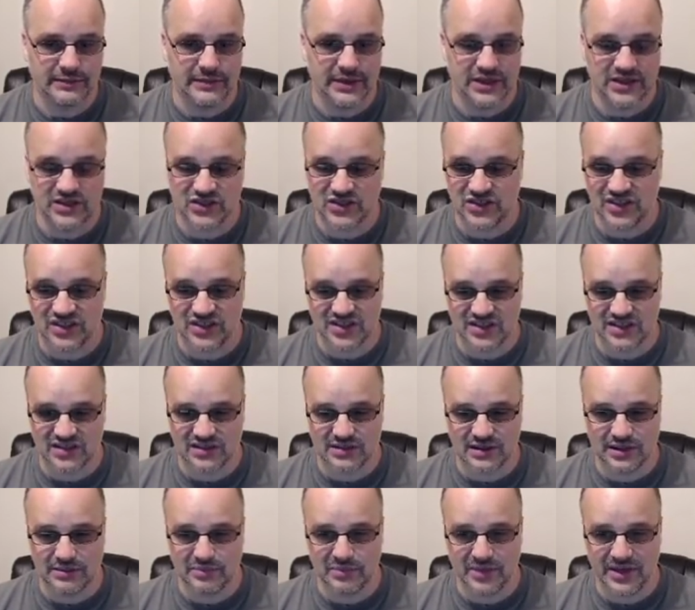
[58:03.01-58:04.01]
It's just
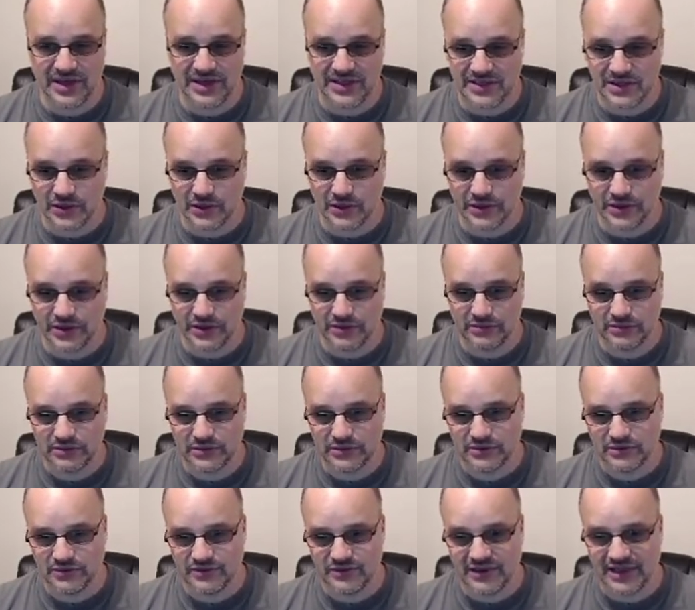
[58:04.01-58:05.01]
a placeholder
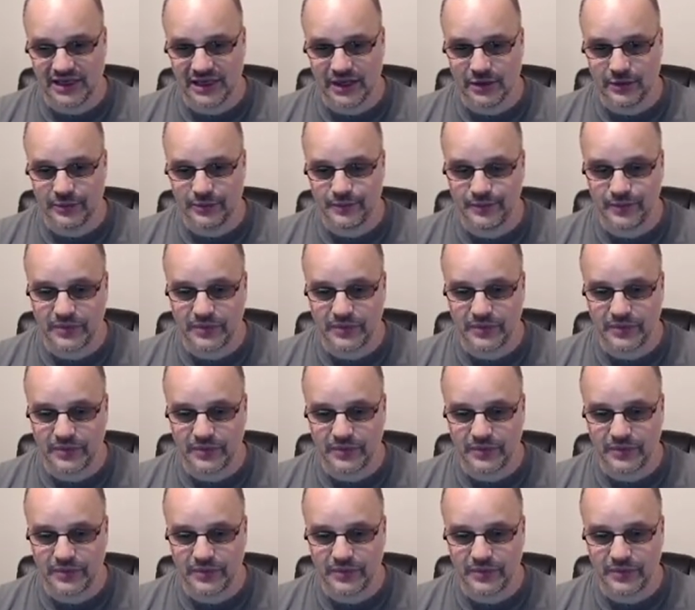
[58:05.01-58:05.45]
for now.